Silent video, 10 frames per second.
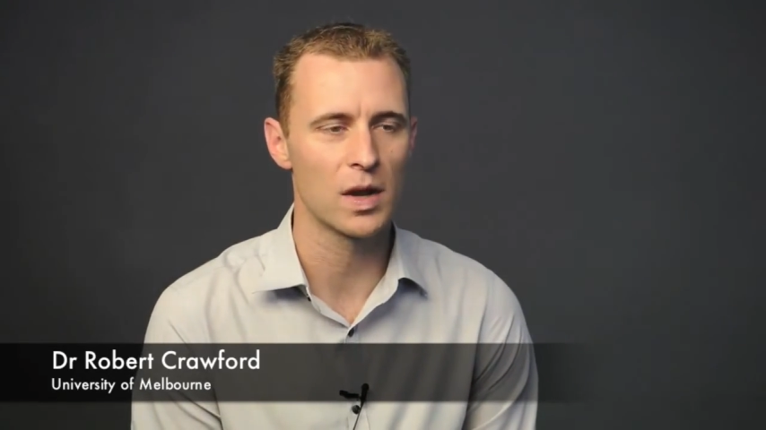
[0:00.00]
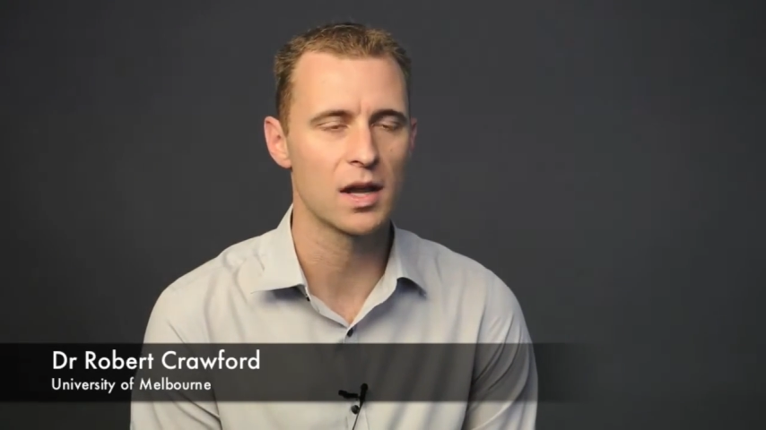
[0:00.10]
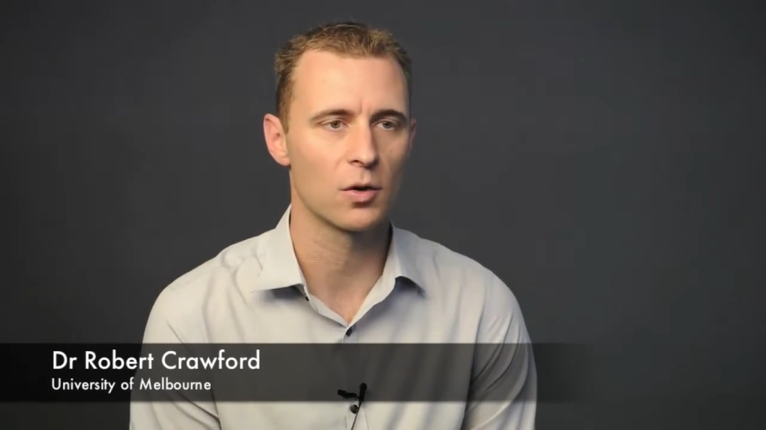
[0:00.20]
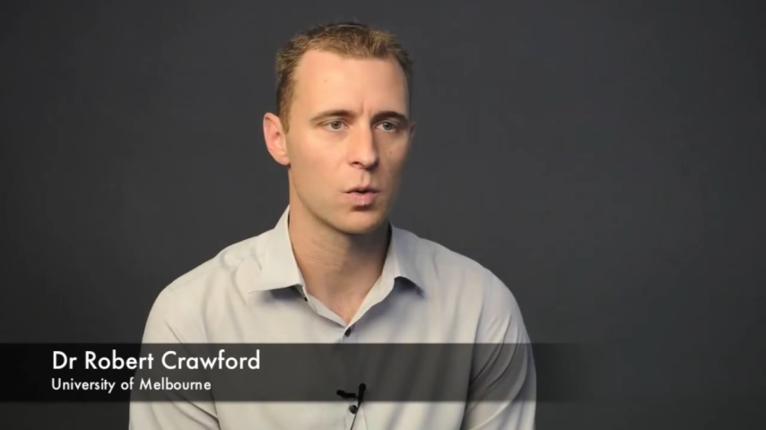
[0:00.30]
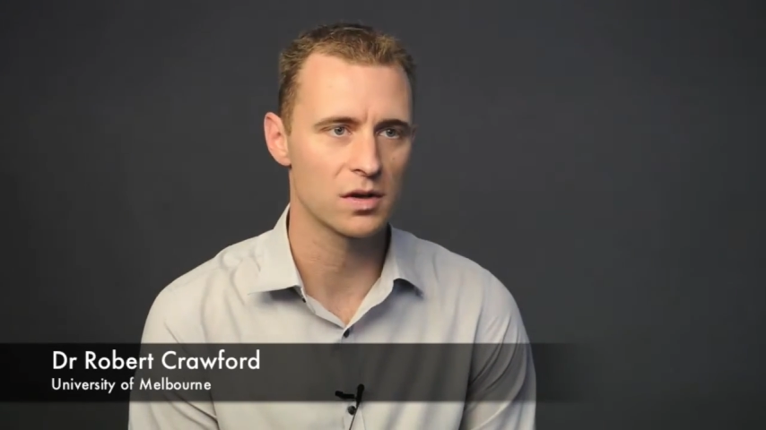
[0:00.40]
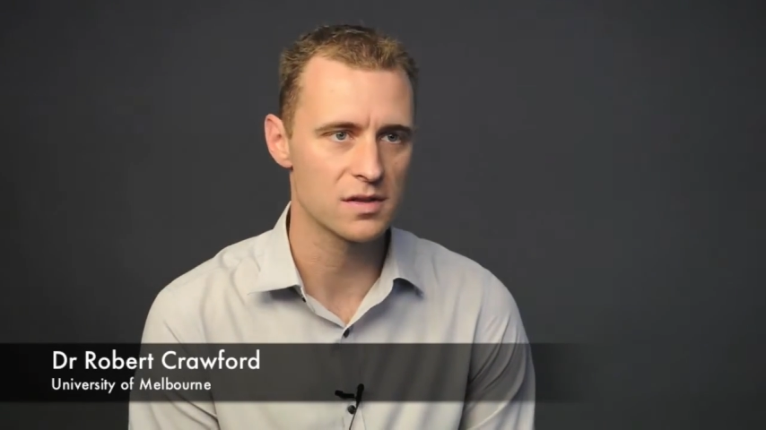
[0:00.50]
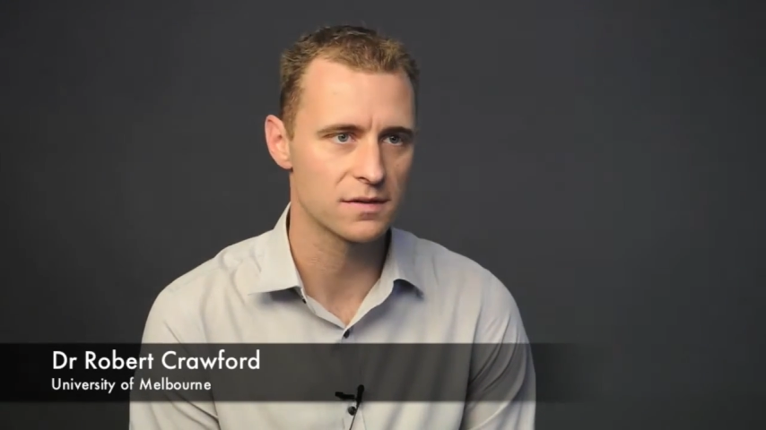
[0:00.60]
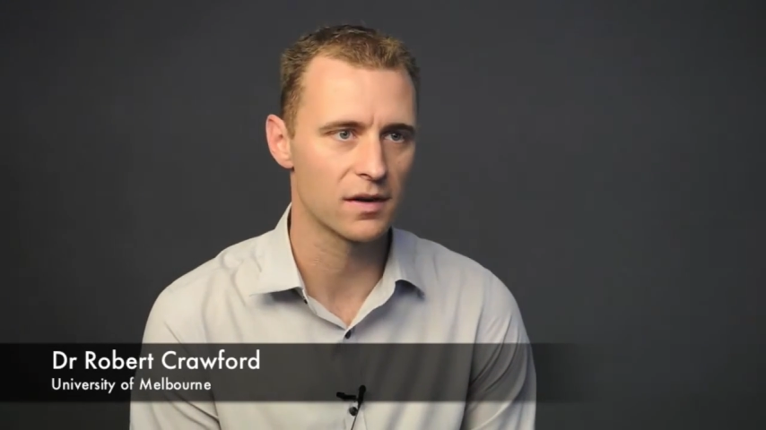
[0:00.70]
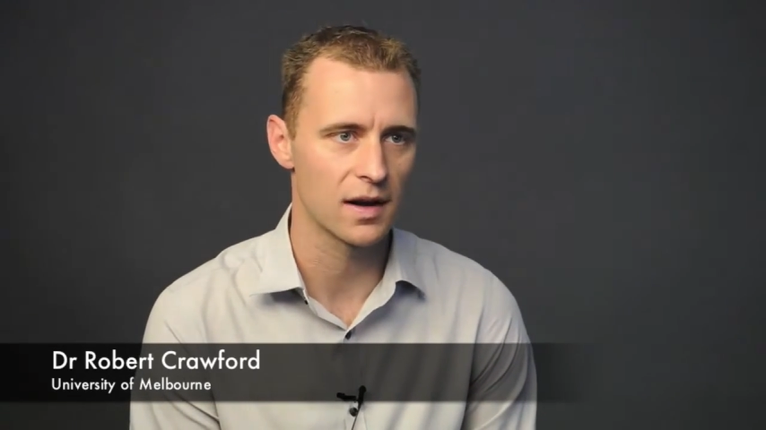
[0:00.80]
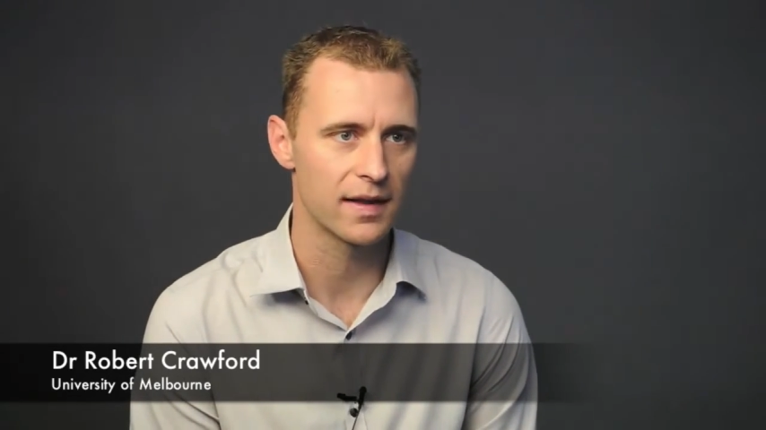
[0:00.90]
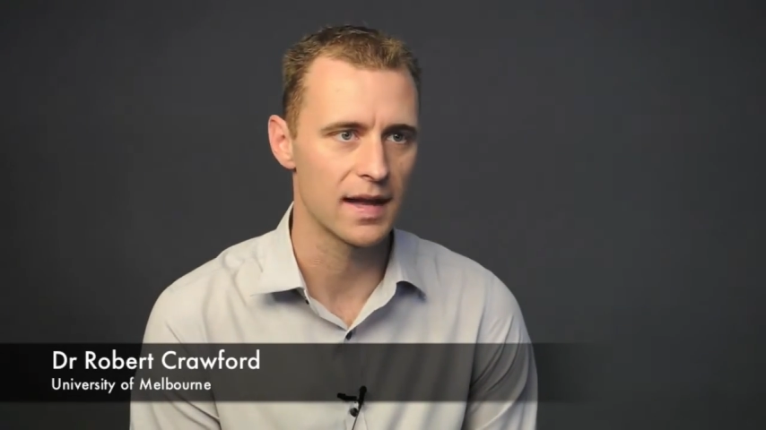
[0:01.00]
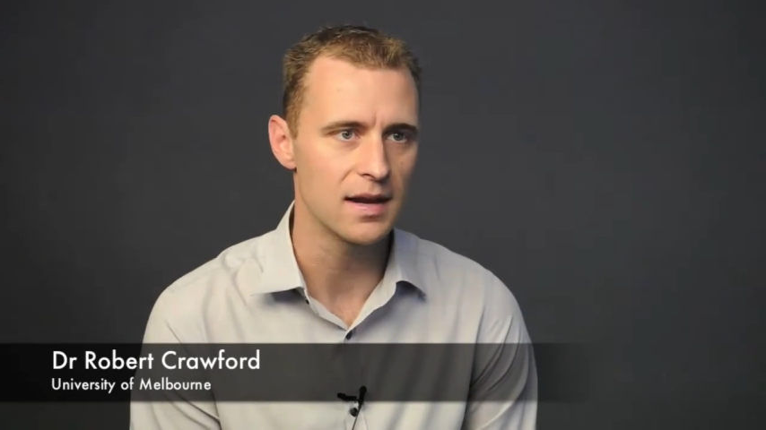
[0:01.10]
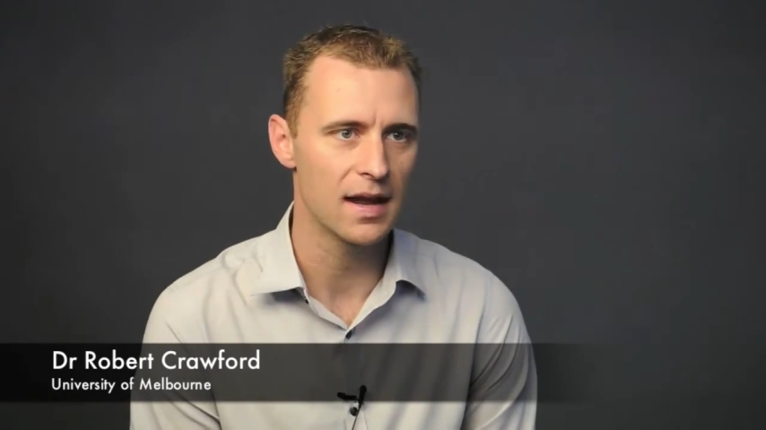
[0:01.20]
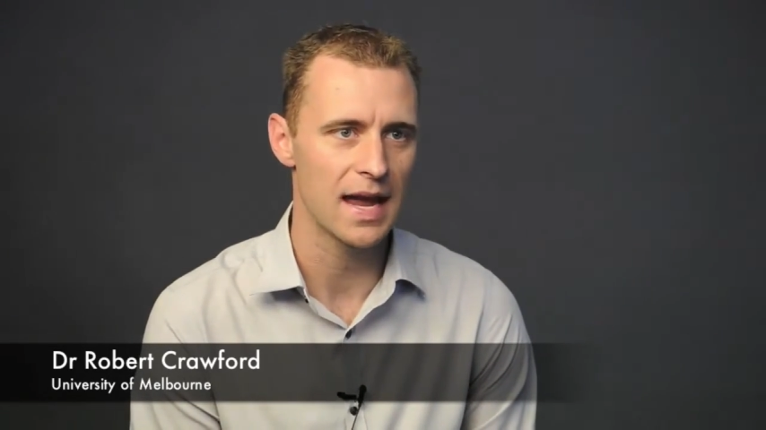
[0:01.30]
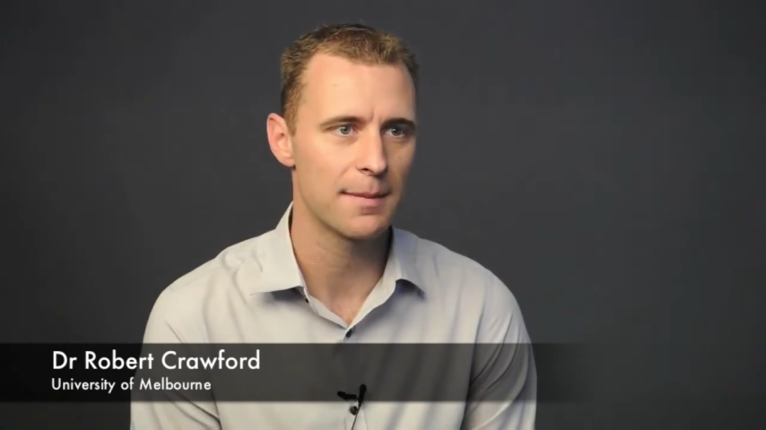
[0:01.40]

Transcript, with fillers: we can quantify then